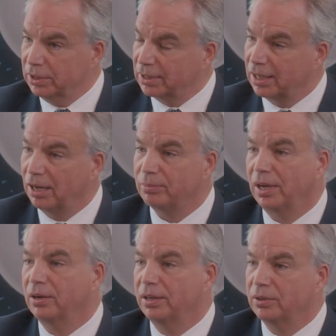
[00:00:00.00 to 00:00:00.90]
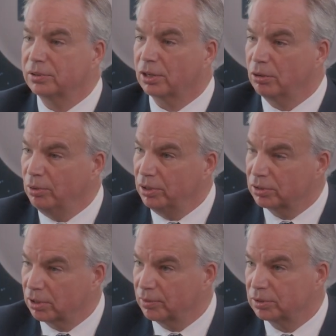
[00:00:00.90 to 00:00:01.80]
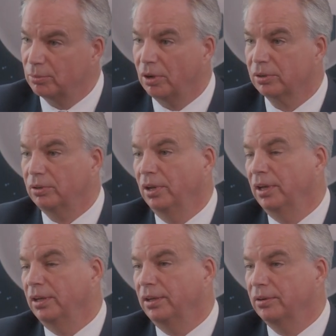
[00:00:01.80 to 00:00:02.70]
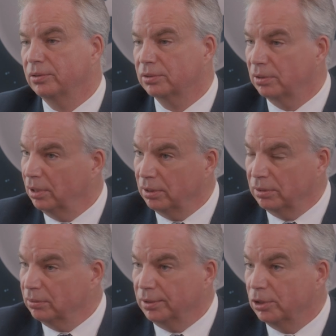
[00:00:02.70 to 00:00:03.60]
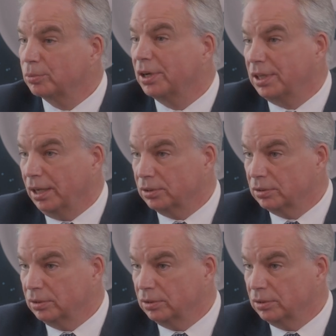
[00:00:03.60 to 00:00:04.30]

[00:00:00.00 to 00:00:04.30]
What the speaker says: set up, here's the community service model. Here's what it takes